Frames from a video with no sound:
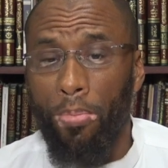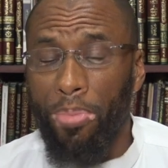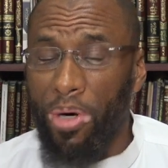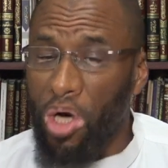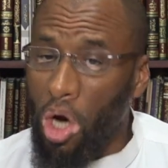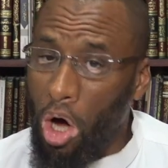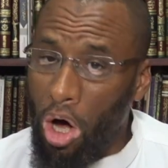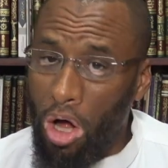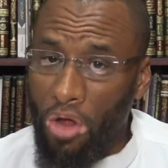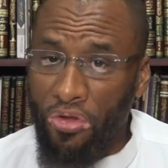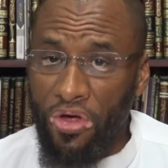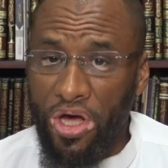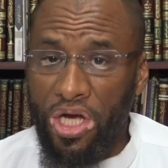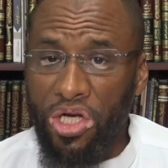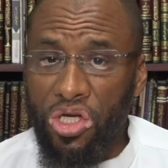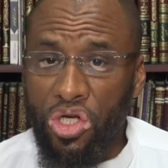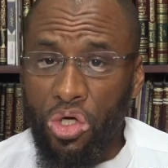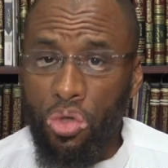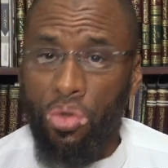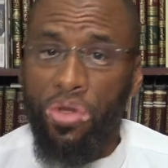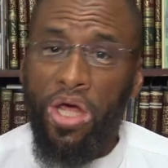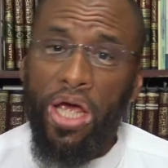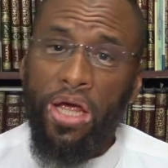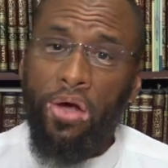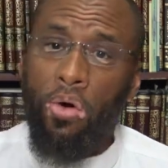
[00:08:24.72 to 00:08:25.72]
But all they
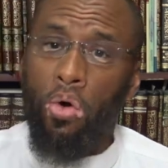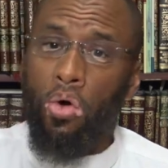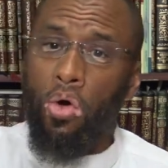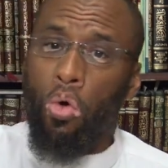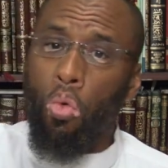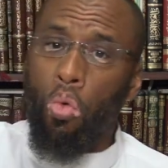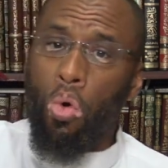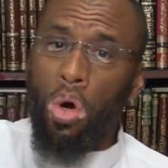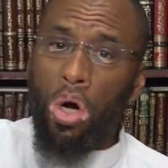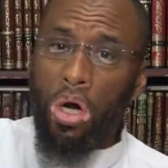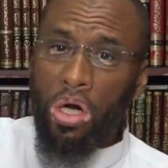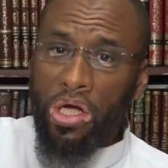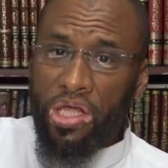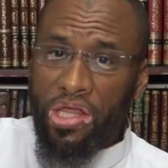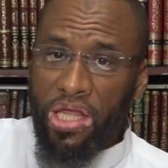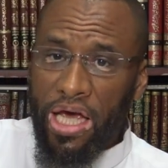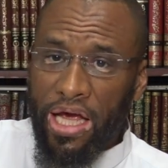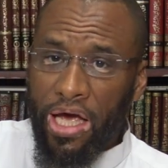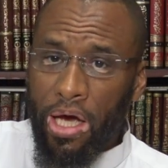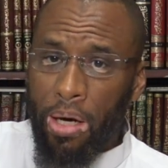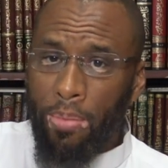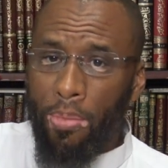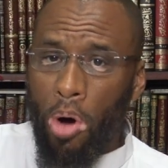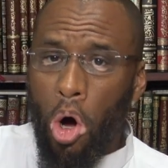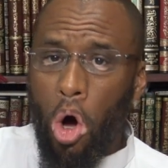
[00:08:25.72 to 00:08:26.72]
do, they go to work, they
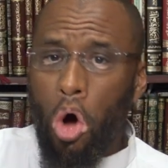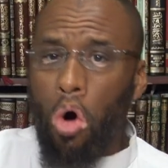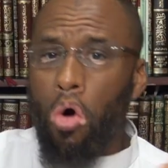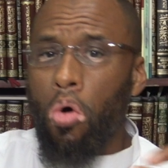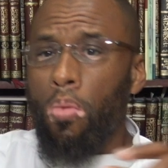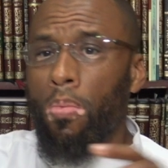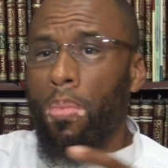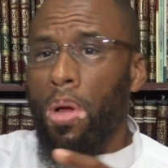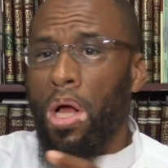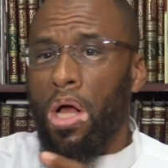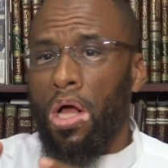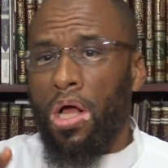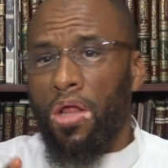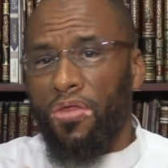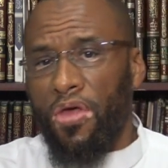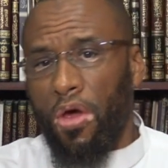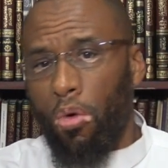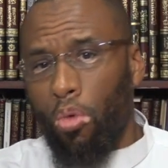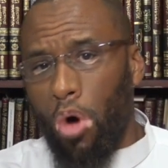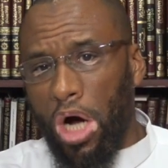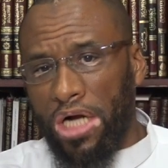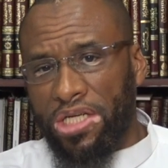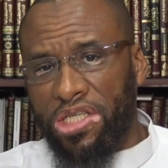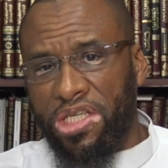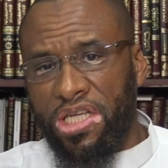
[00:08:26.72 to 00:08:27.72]
come home, they
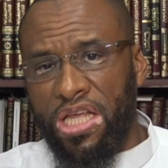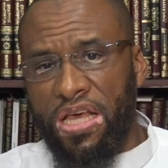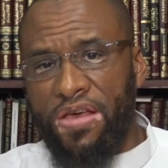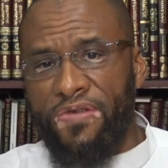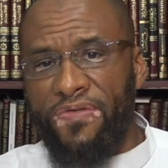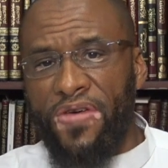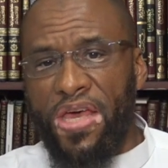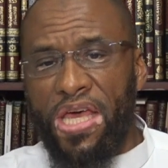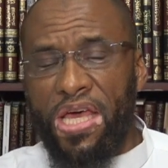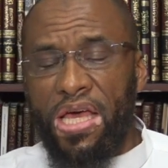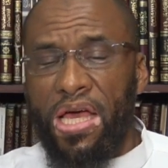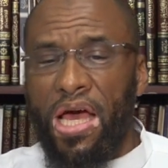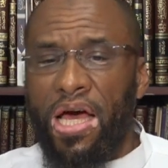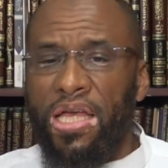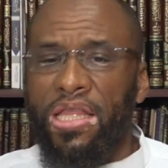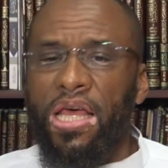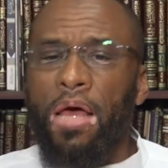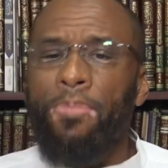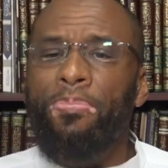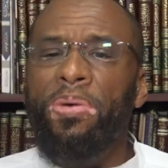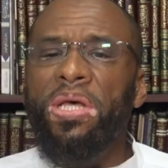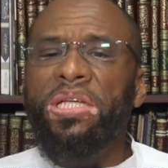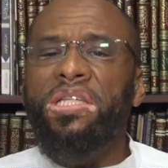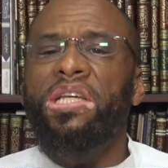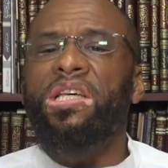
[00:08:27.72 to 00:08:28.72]
watch TV,
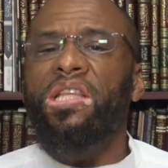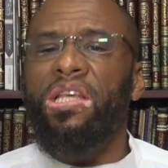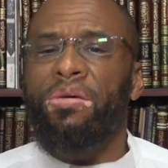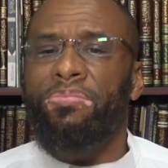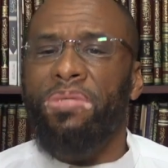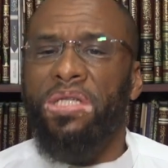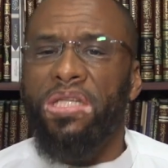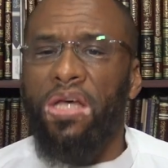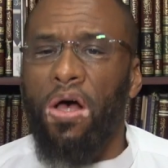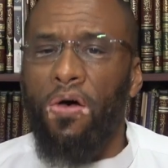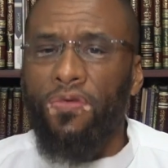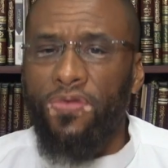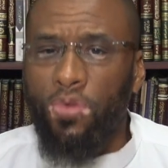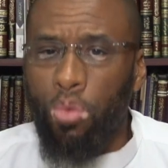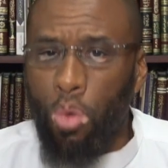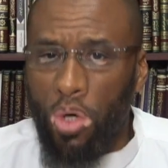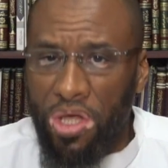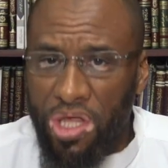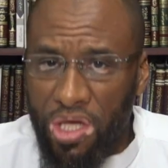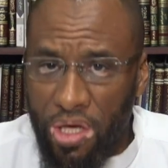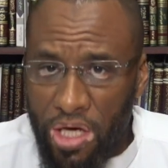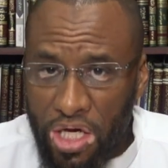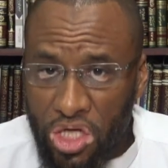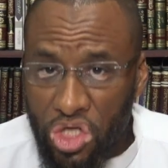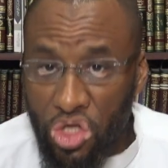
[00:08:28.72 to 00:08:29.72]
they busy themselves
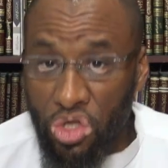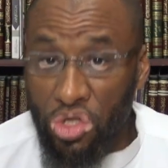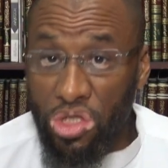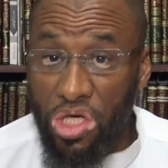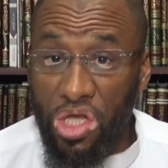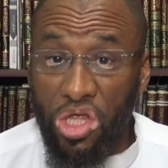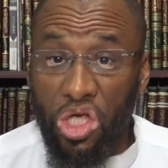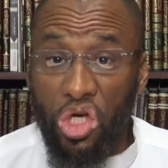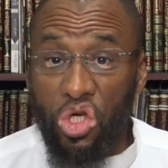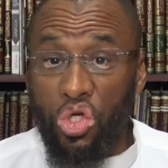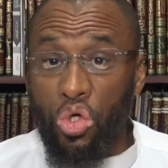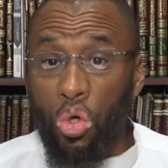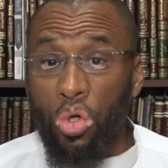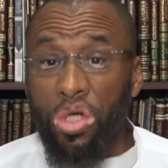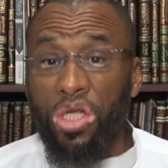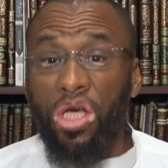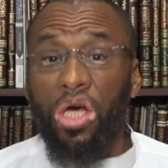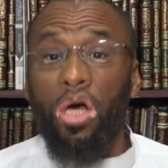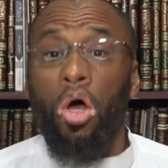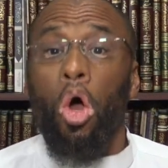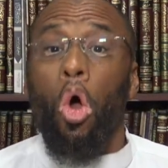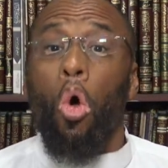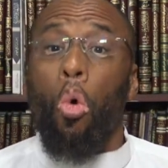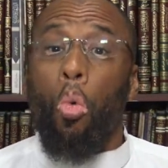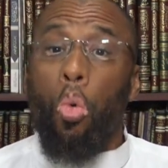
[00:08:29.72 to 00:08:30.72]
with issues of the
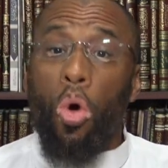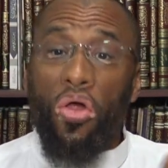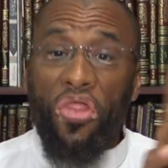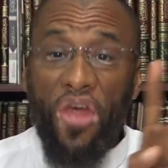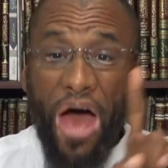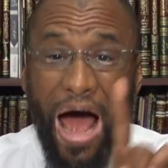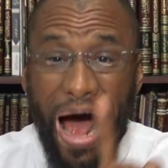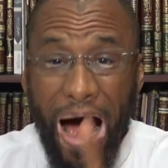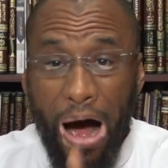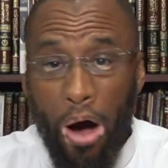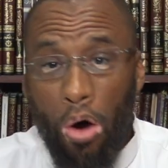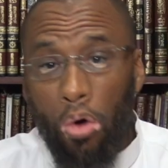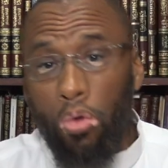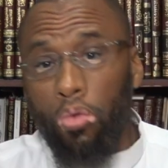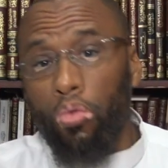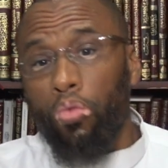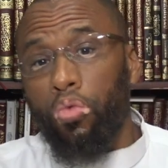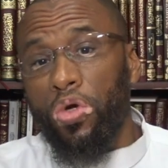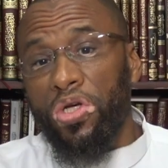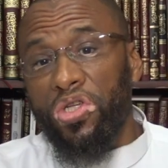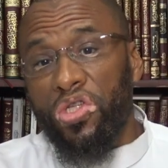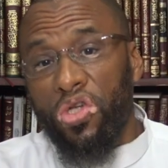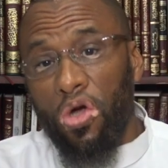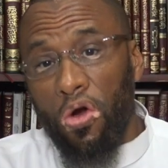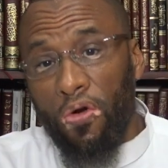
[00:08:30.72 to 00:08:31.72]
dunya without
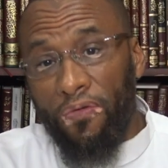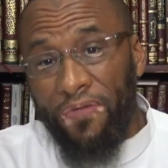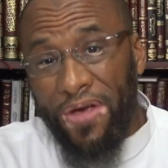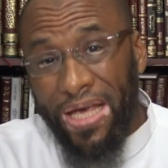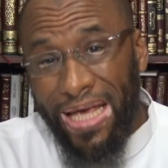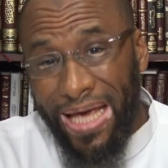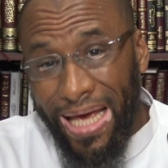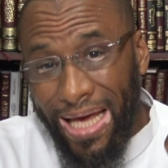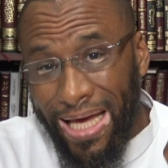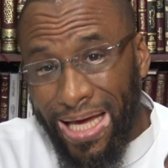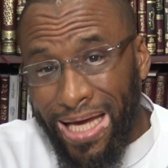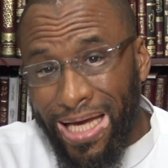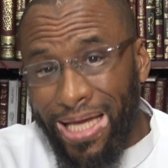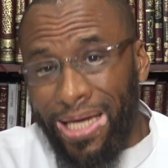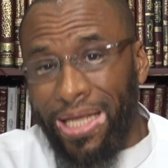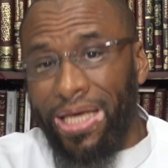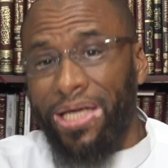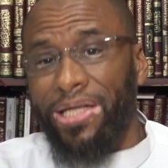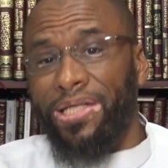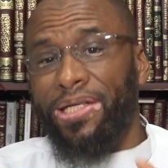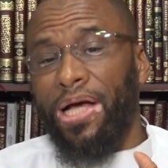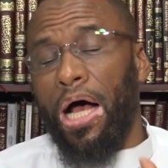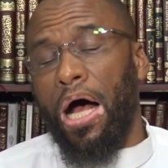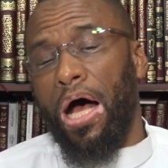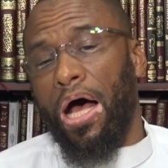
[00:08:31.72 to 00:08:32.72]
reserving
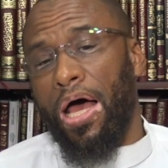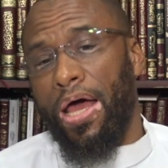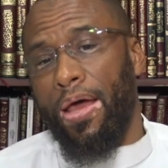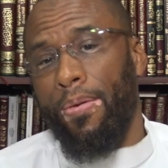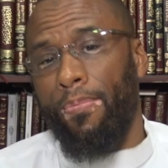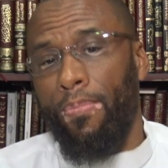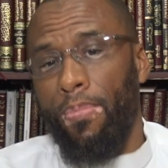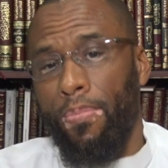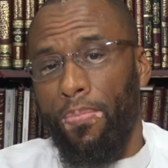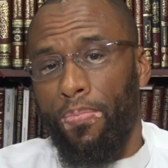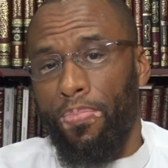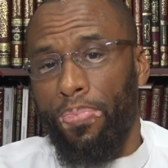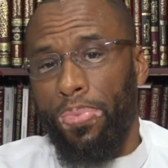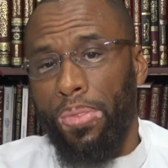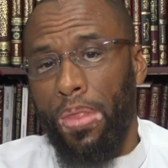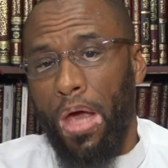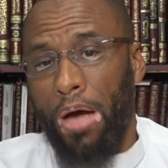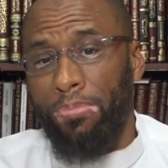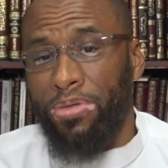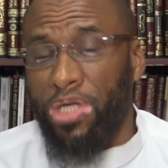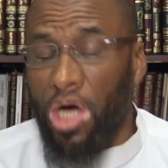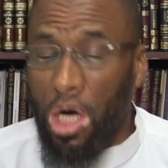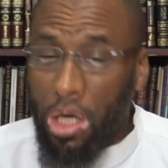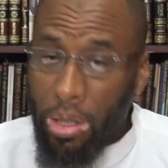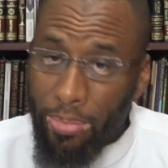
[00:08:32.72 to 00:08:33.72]
any time.
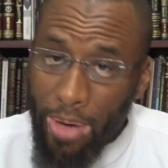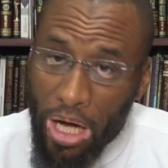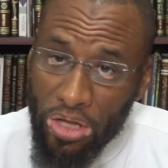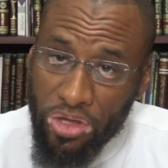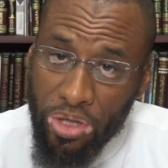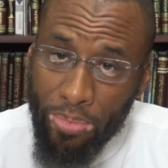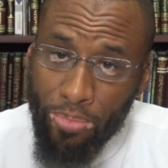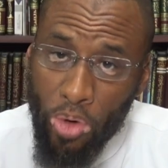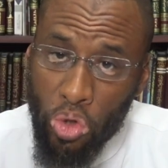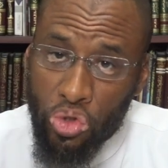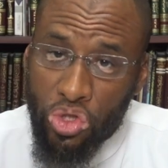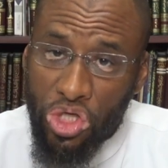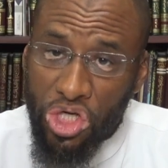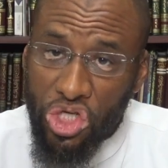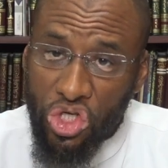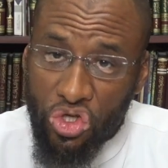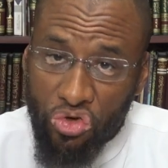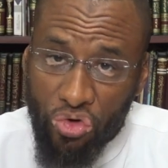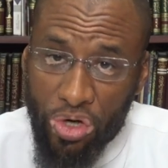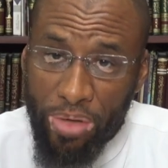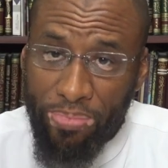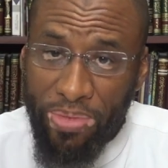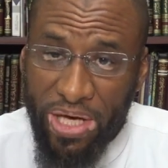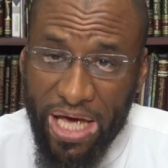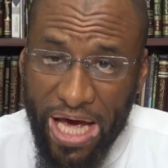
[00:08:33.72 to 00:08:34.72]
I'm talking about the most
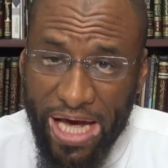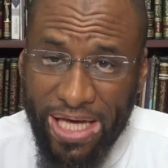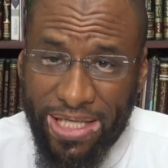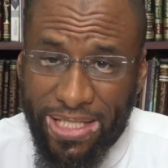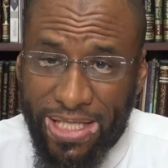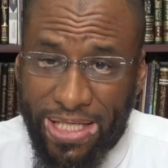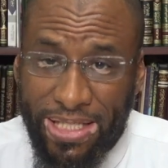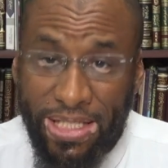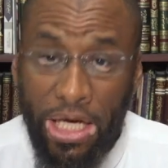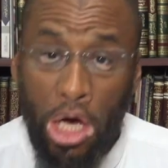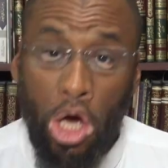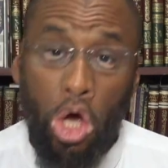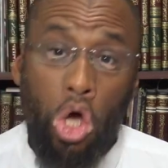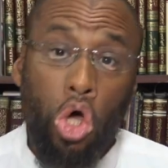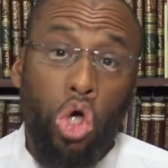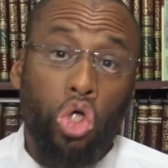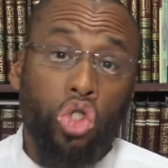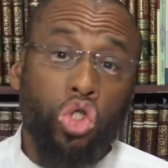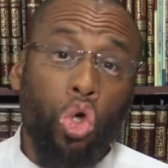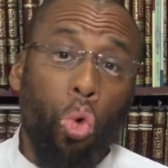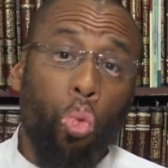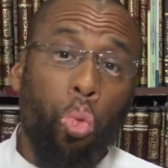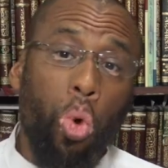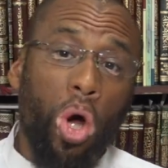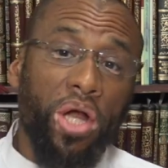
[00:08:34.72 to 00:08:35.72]
extreme cases.
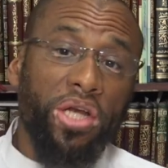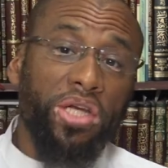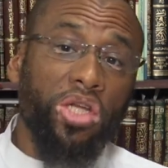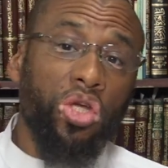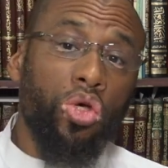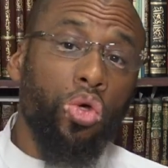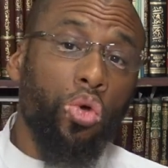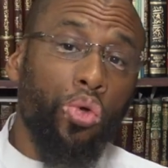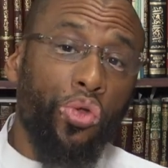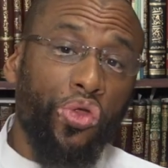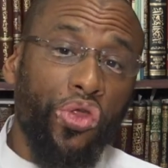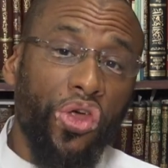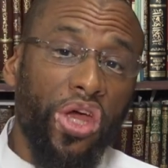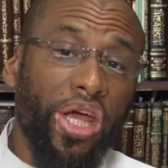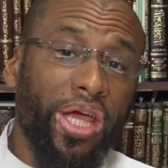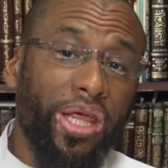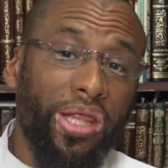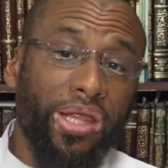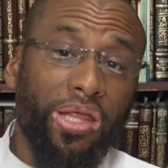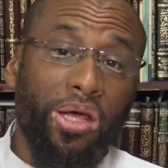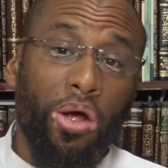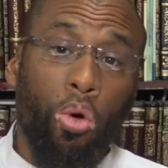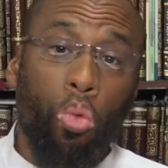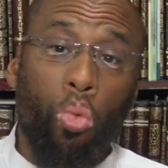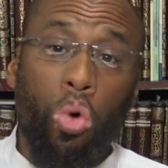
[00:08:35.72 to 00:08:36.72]
So what do you
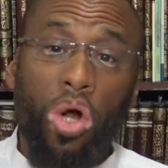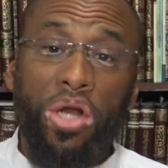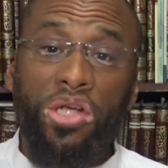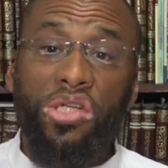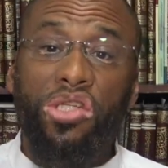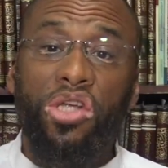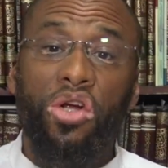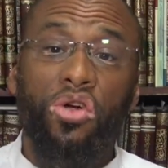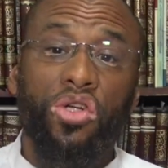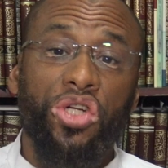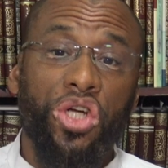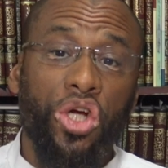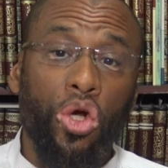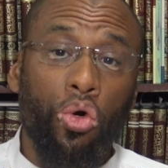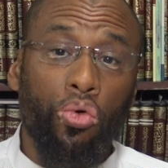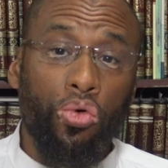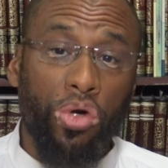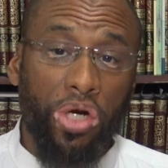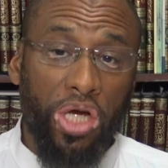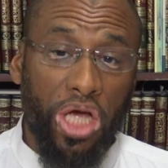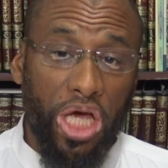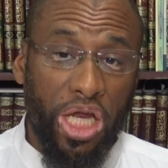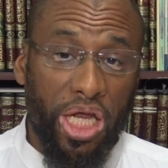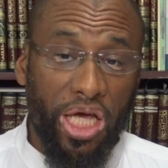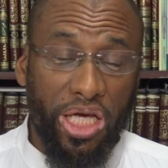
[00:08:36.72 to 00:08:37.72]
think that what is their
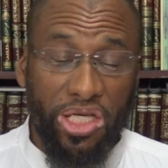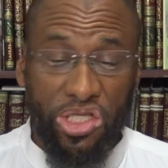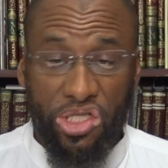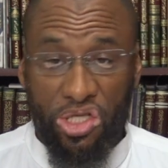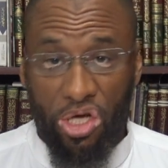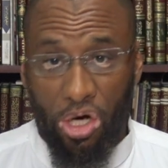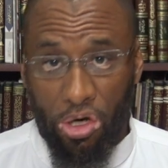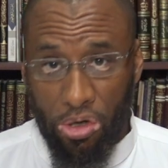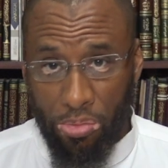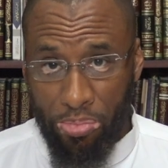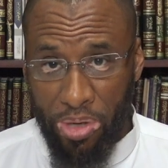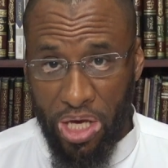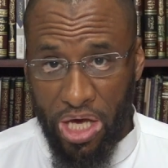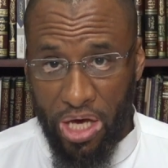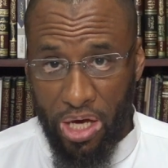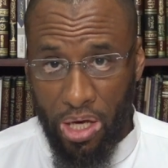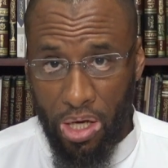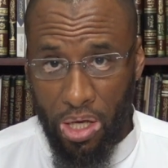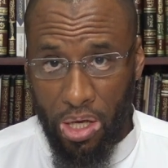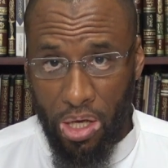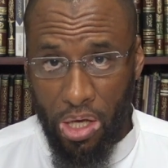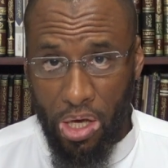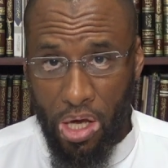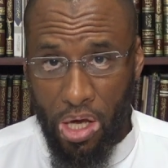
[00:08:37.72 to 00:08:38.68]
children getting as tarbiyah?